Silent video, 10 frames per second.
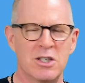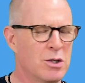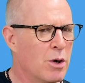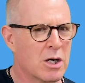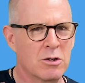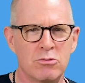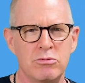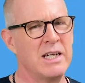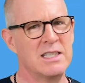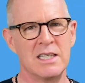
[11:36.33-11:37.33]
to a
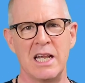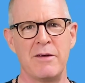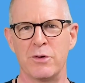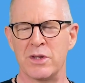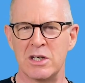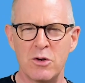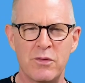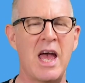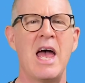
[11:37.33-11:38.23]
greater level than you've